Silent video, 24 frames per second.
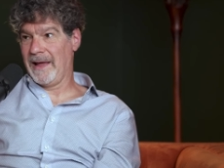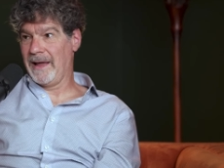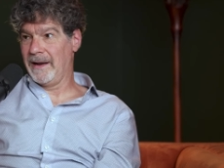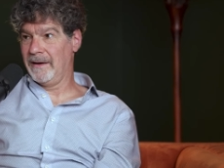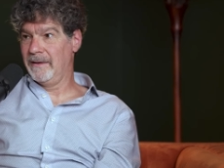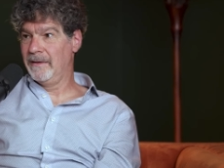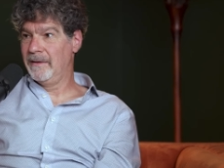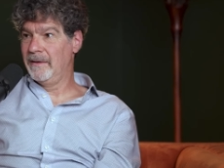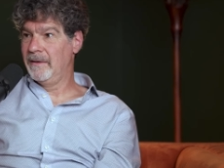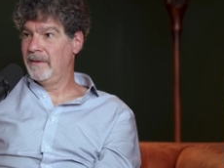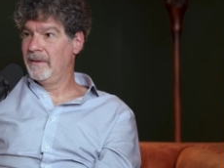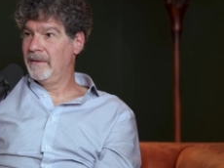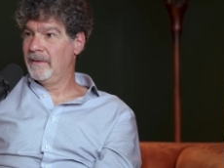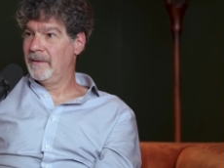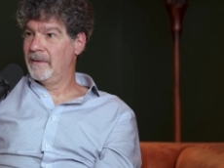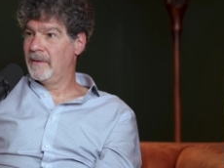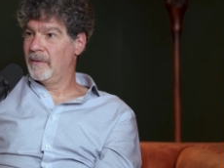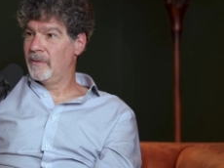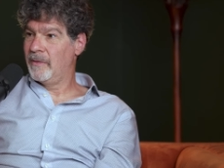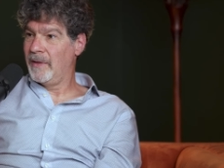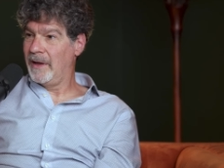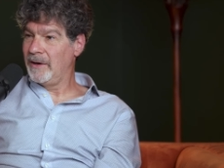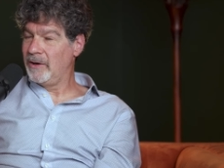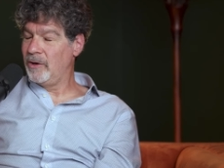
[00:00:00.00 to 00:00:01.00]
that,
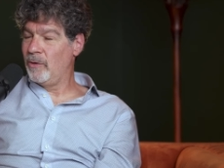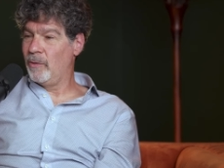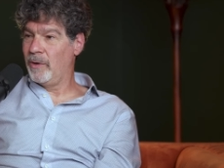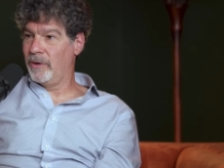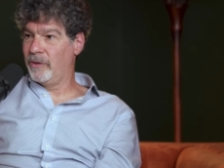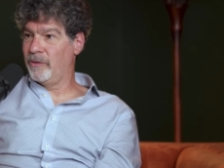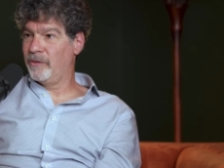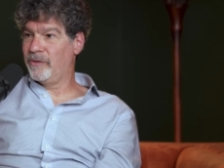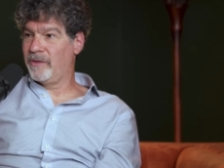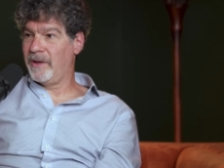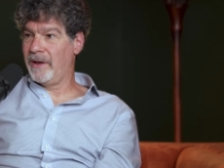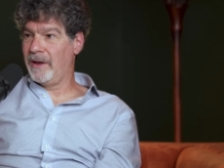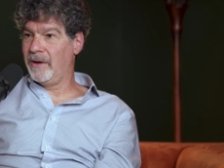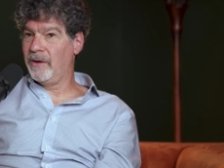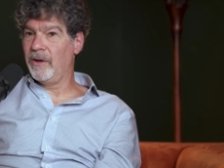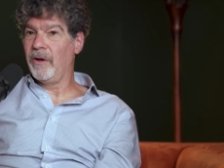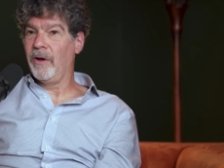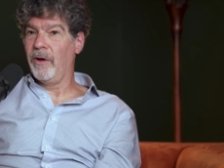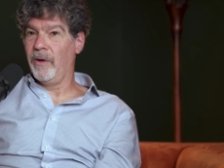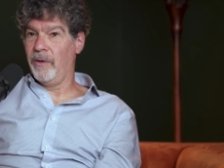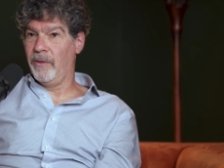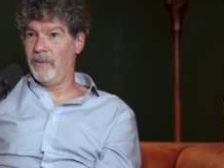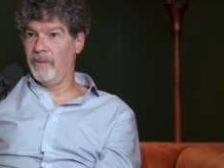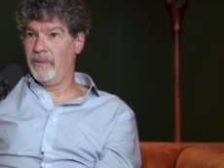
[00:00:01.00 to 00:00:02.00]
then you understand,
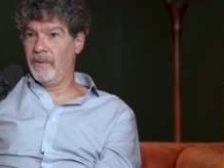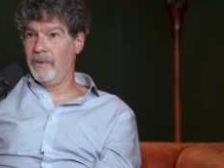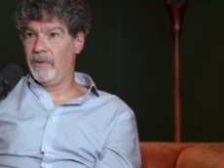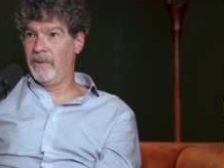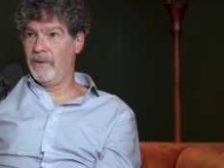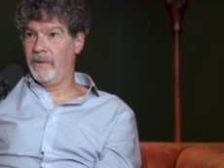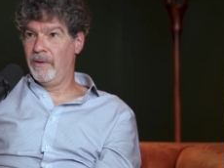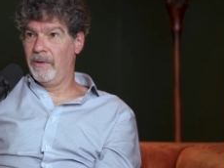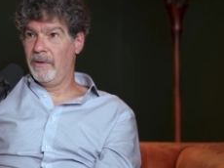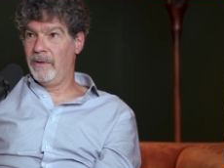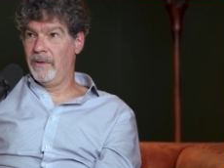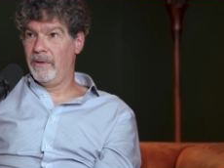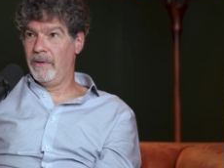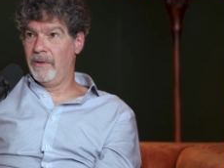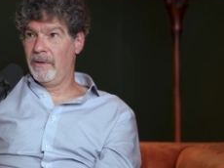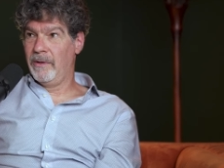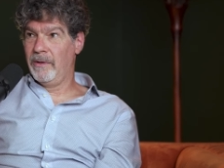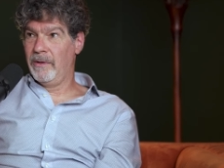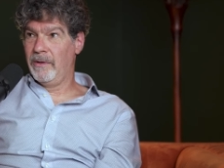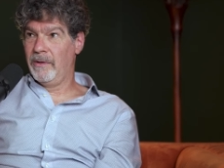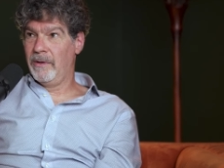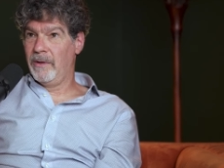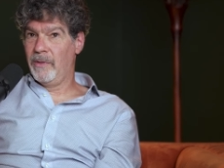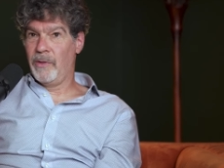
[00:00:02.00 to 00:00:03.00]
oh,
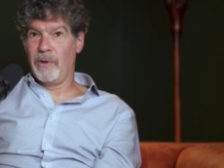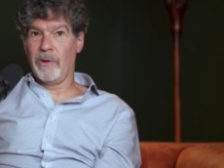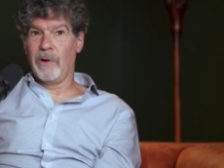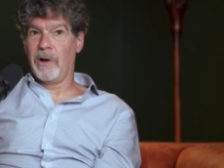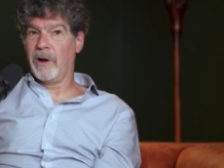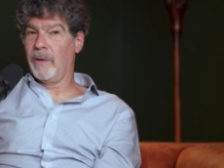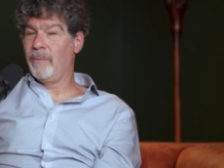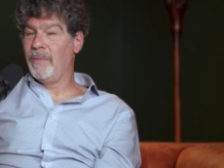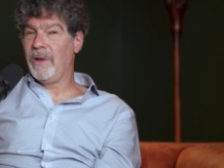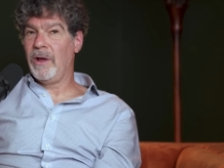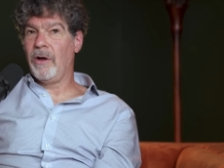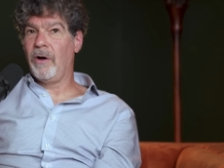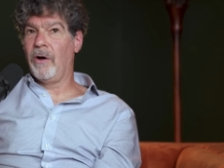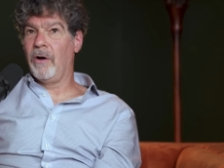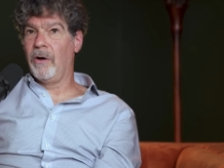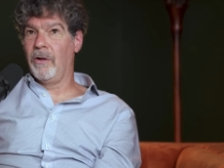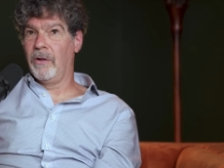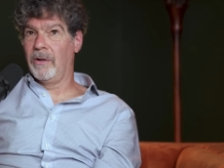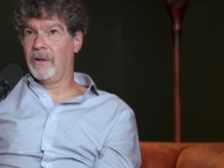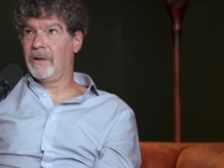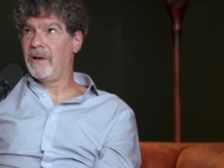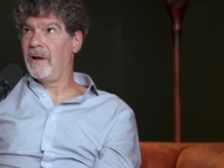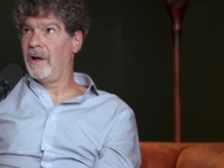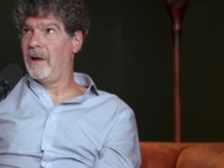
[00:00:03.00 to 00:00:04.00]
there ought to be
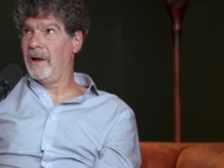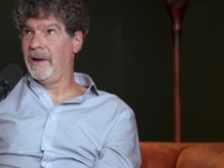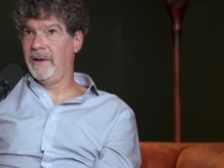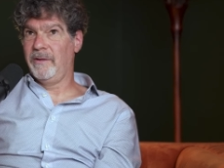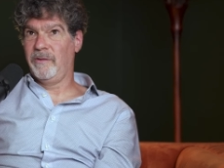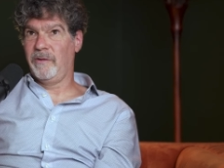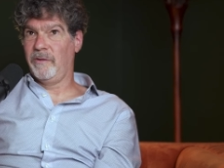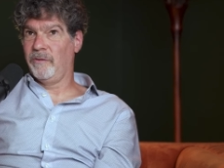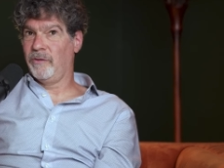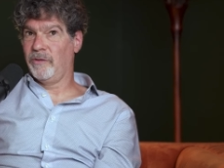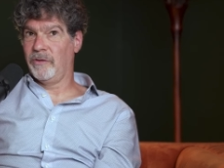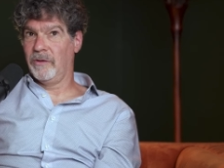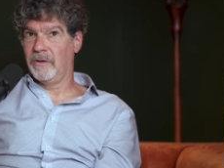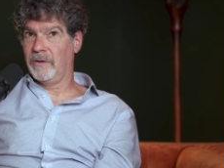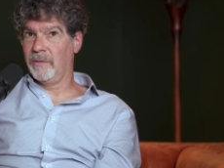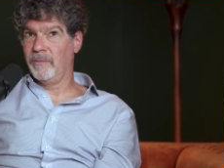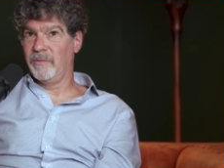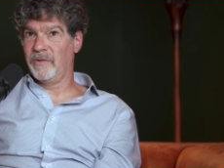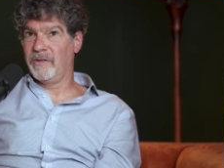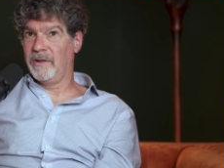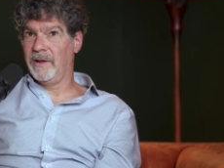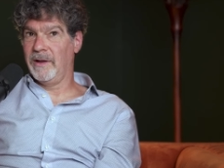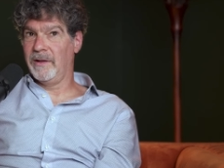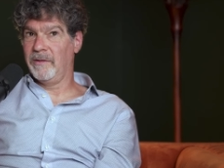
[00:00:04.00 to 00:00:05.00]
all kinds of
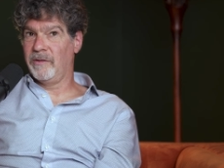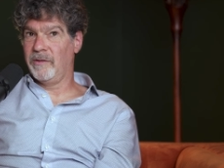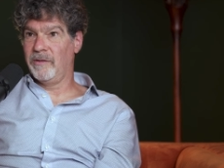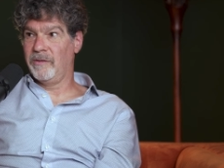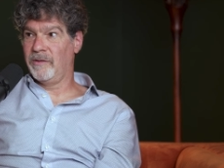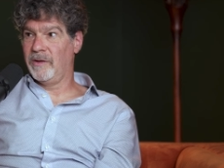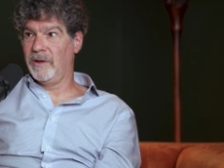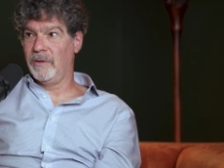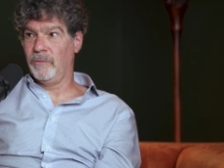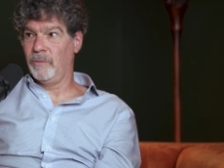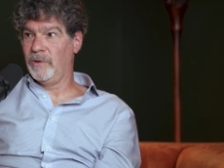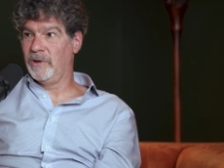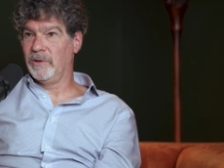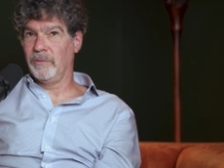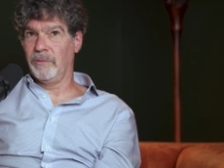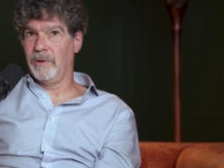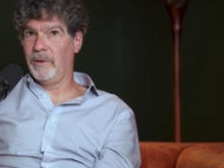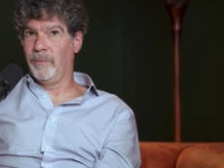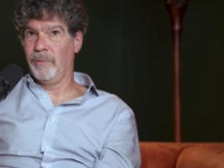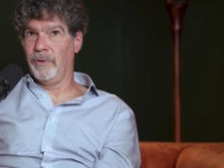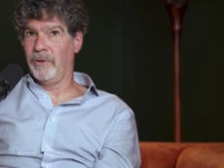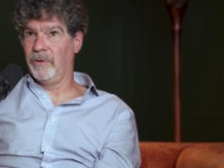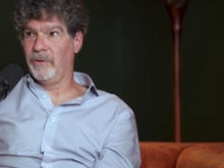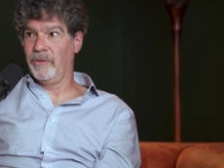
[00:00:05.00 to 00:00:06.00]
circumstances in which
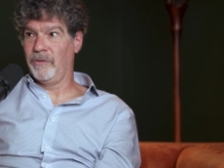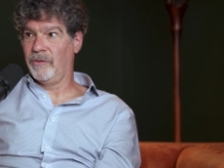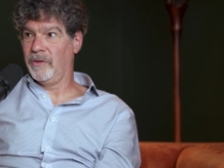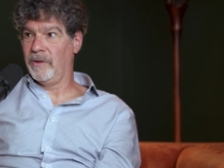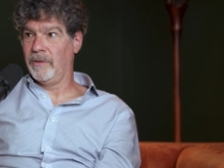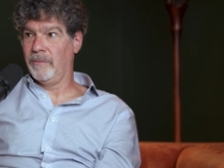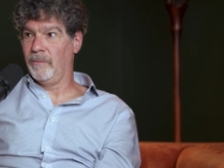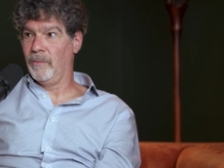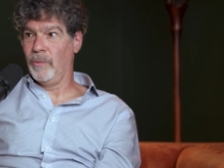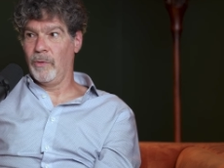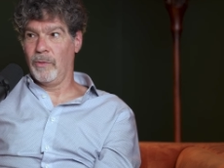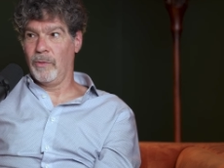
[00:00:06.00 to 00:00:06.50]
reproducing